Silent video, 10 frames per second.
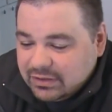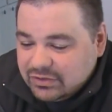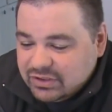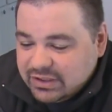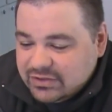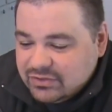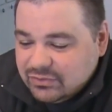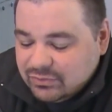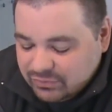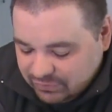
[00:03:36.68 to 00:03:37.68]
chance
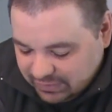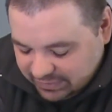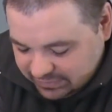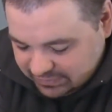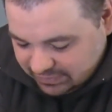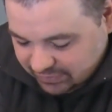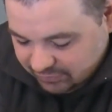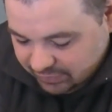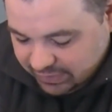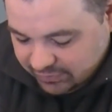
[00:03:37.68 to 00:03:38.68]
to get
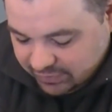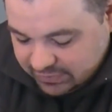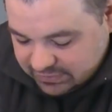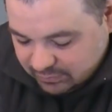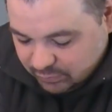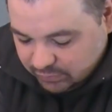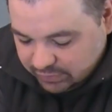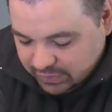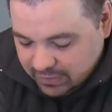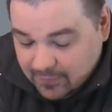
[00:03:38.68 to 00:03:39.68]
right across the
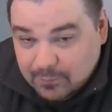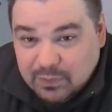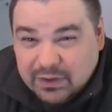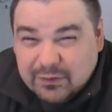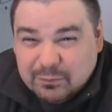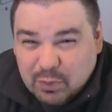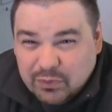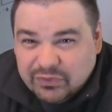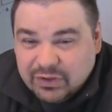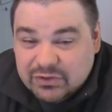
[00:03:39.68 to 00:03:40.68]
board, but if
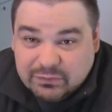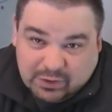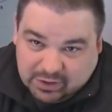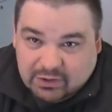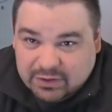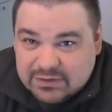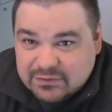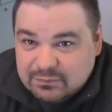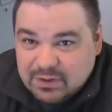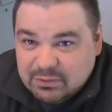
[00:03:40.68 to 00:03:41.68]
both sides are very
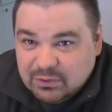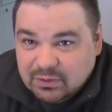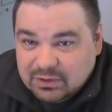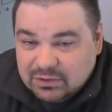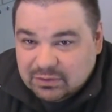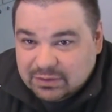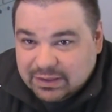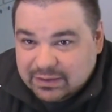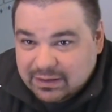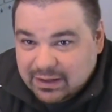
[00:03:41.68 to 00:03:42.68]
aggressive, maybe you'll
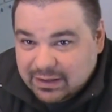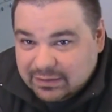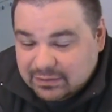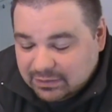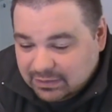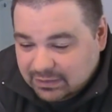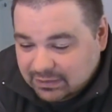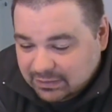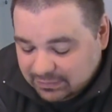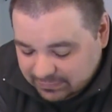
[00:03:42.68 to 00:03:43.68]
get that,
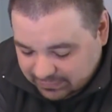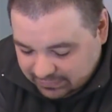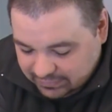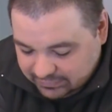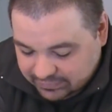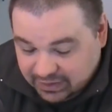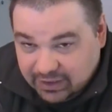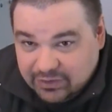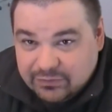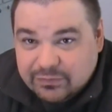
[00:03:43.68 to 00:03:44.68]
get the die
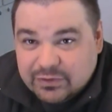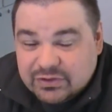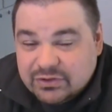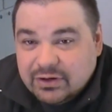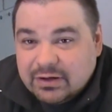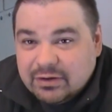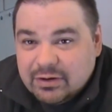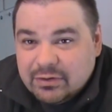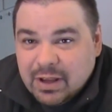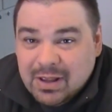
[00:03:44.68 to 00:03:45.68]
on the first attack
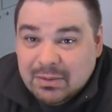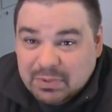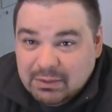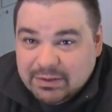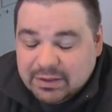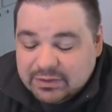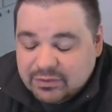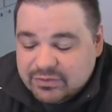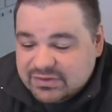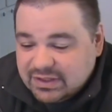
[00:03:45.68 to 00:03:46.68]
round. Probably not
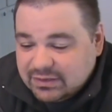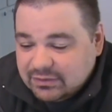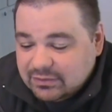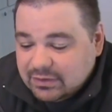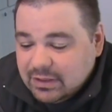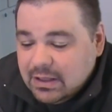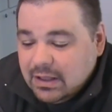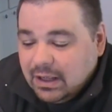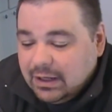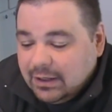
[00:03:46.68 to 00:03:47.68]
until the second.
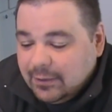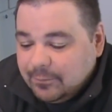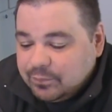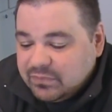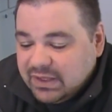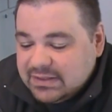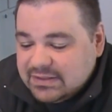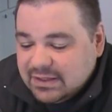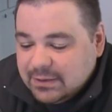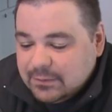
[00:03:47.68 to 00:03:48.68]
That
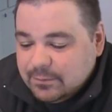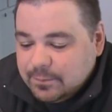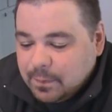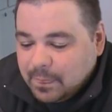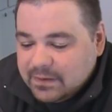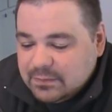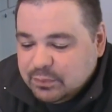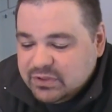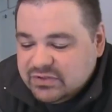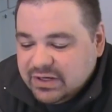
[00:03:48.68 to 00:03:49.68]
said, it's a
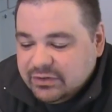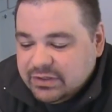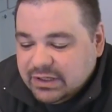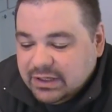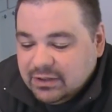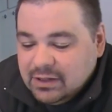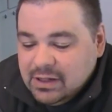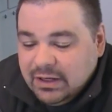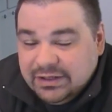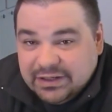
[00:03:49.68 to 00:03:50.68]
pretty standard dial.
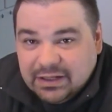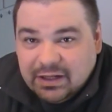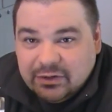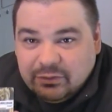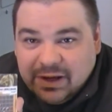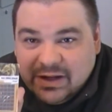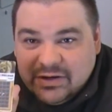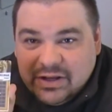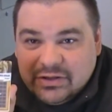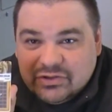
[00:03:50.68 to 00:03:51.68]
Not a lot of
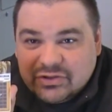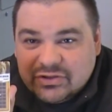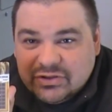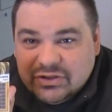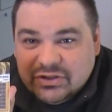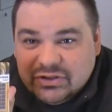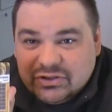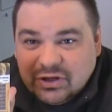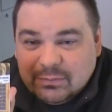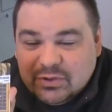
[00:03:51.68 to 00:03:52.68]
red, just the
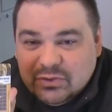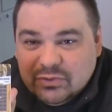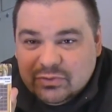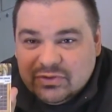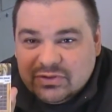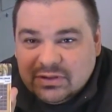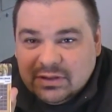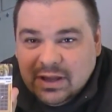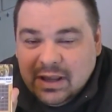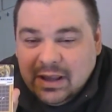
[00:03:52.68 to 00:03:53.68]
sharp 2s,
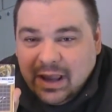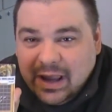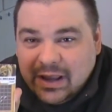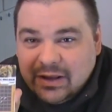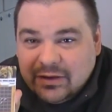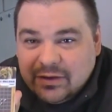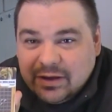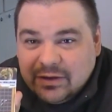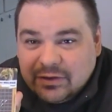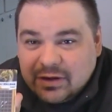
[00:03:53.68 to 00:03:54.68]
and
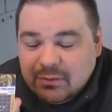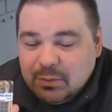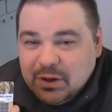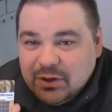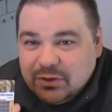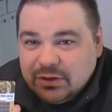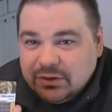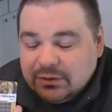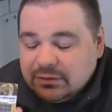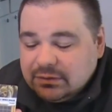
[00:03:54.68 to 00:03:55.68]
then the come about,
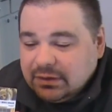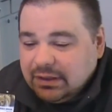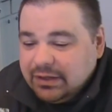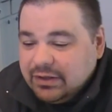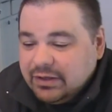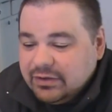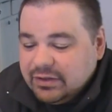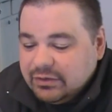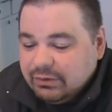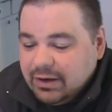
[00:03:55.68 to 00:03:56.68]
and then
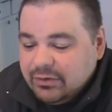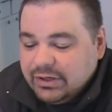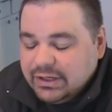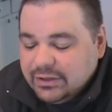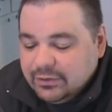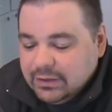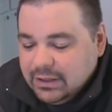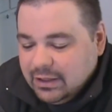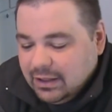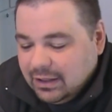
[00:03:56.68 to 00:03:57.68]
the ground dial
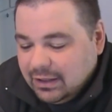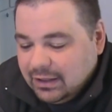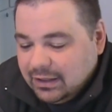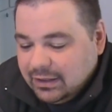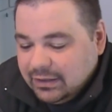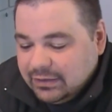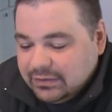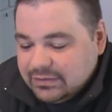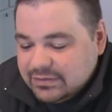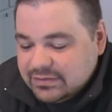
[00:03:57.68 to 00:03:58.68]

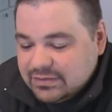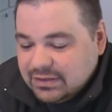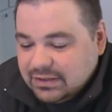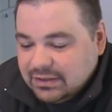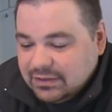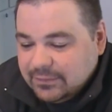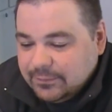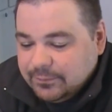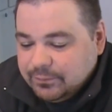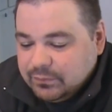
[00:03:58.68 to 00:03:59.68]
is
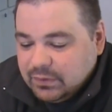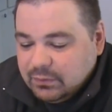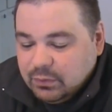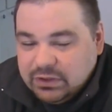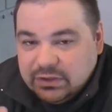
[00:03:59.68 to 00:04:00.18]
what